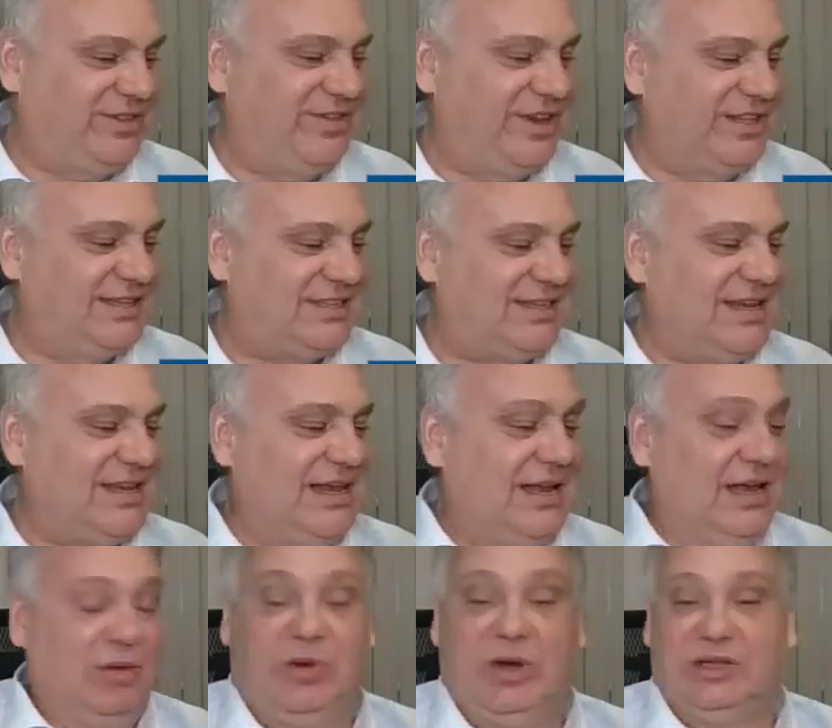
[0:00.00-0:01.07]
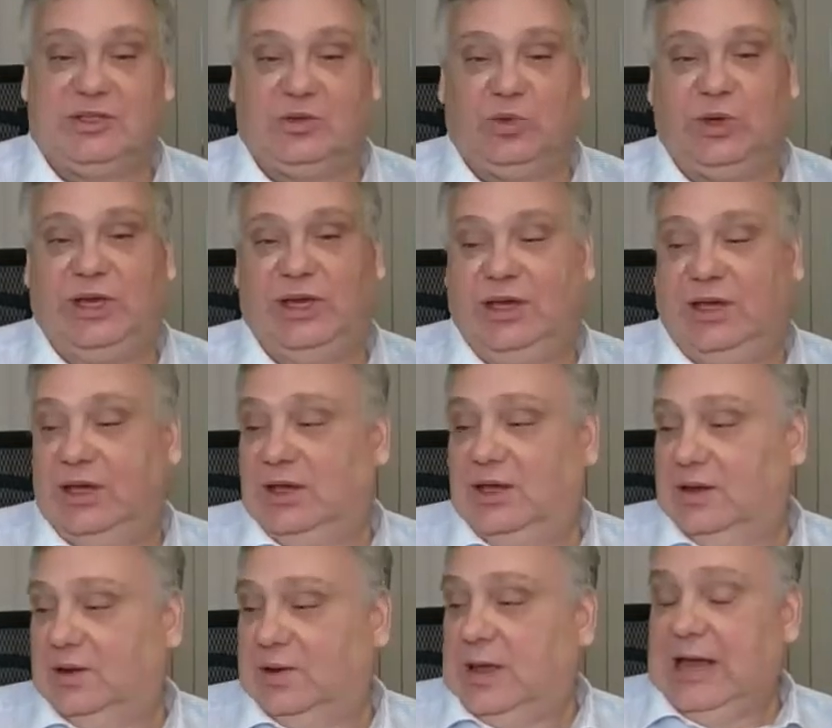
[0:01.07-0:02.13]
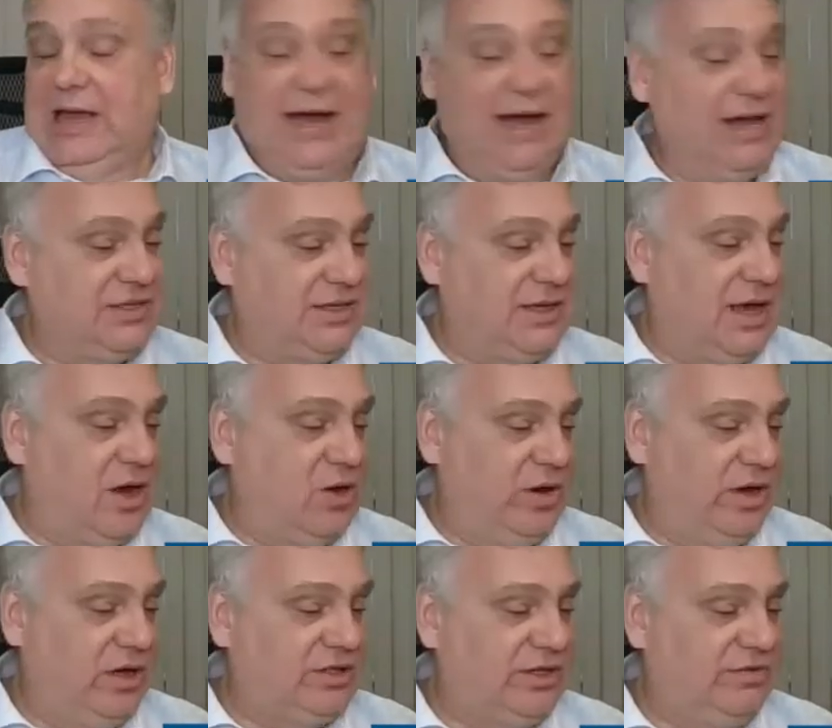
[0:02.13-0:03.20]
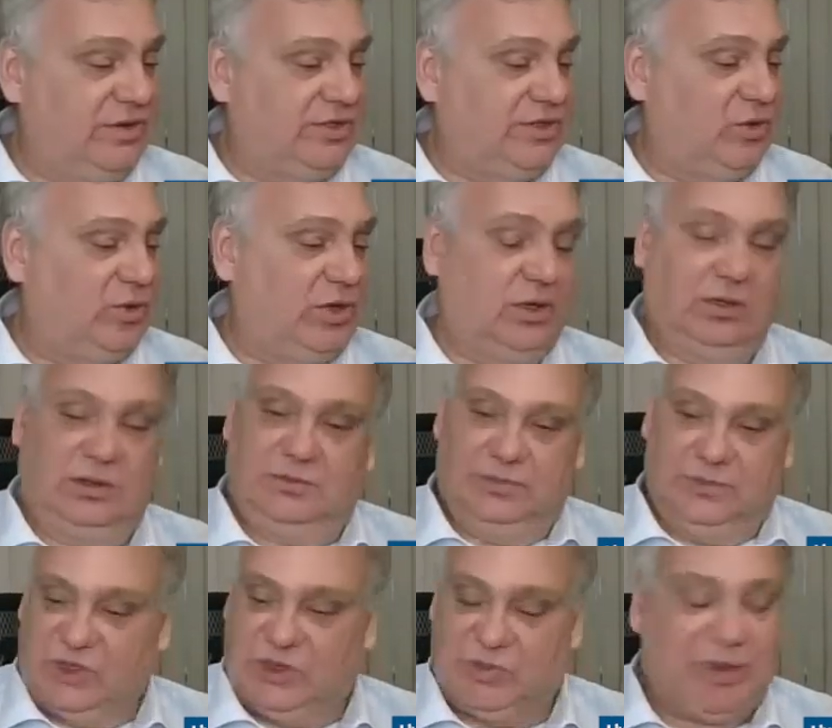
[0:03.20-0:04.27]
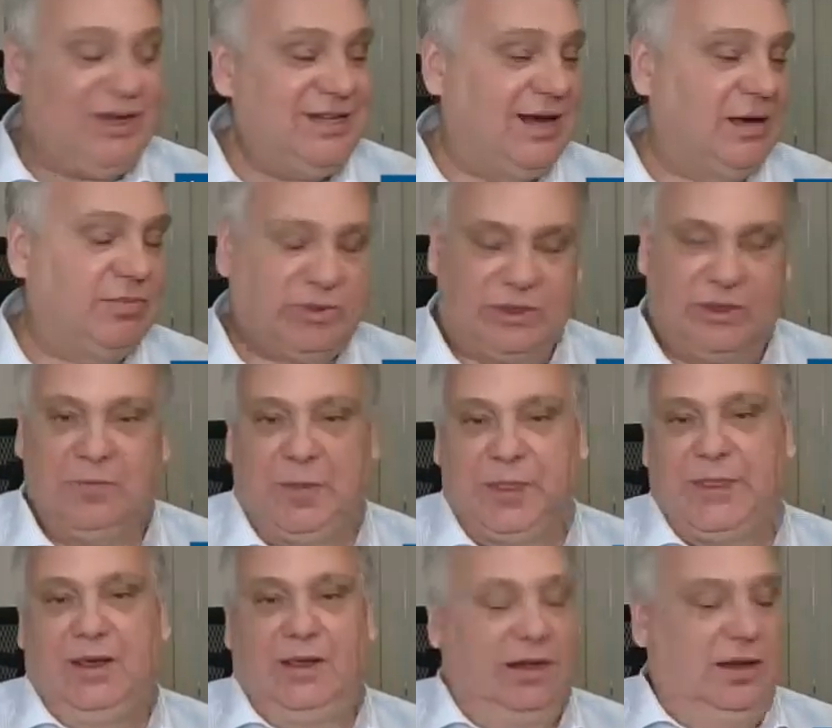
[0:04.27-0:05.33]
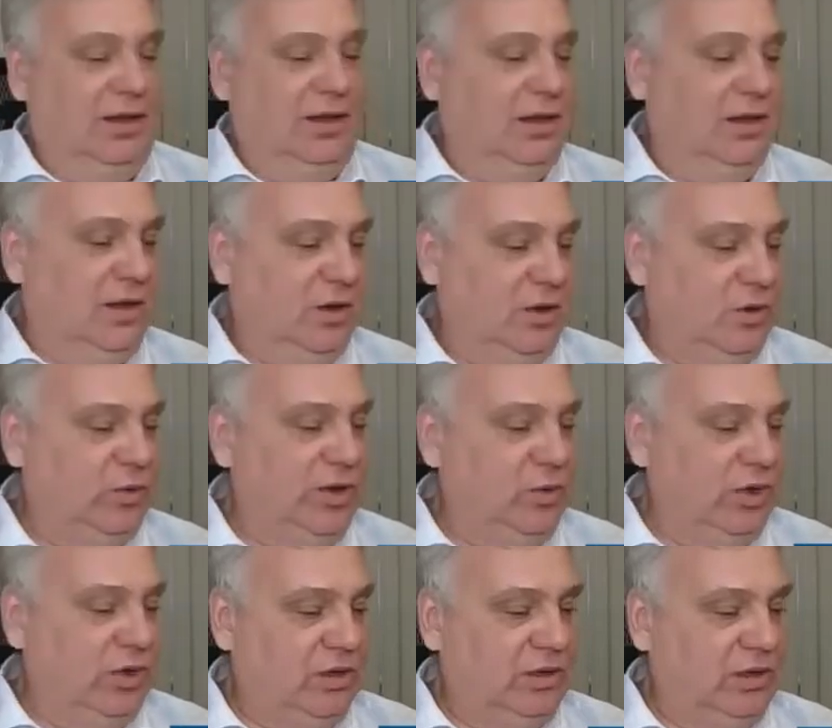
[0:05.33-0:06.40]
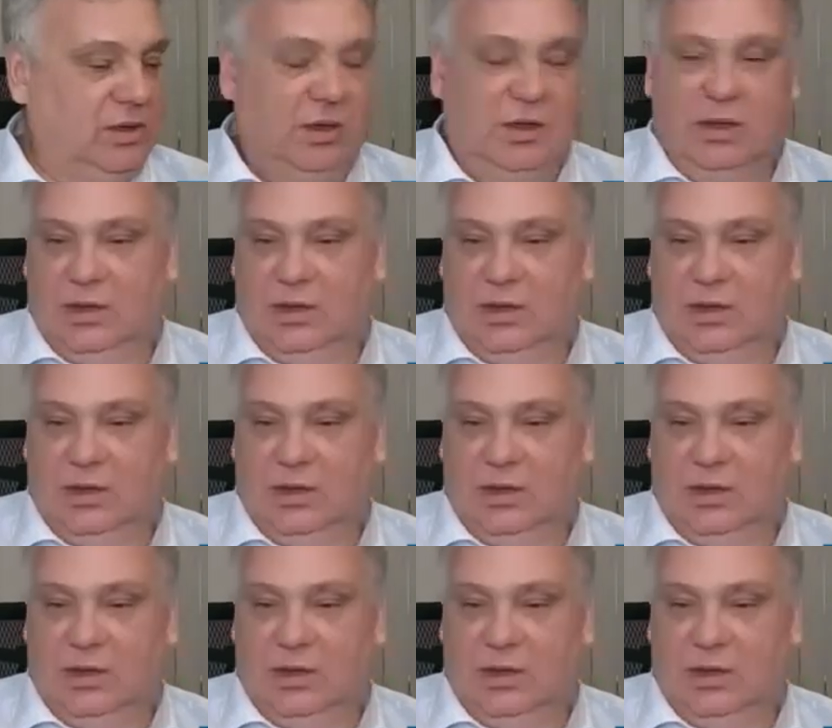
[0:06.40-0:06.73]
events, but as our activity will speed up, we will